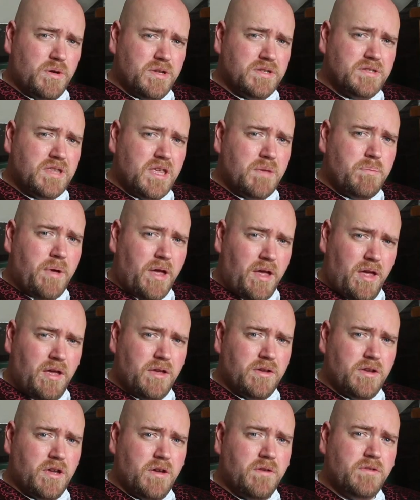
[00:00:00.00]
is the
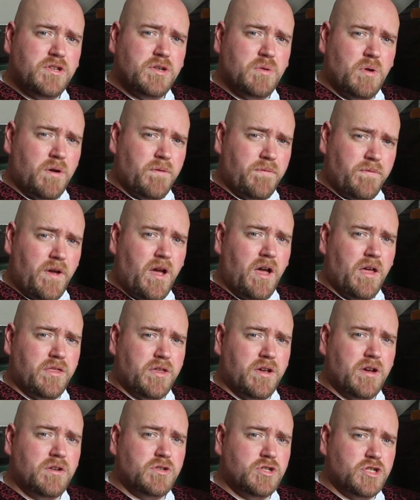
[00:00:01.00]
partner to her
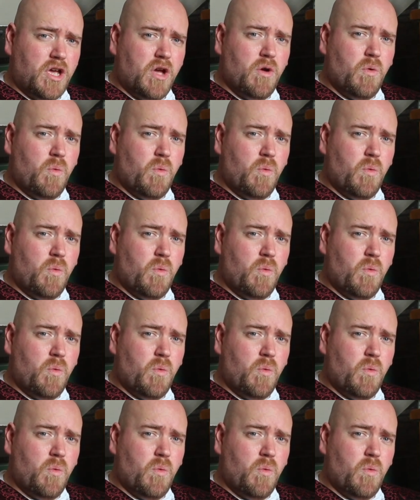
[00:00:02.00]
father, Joe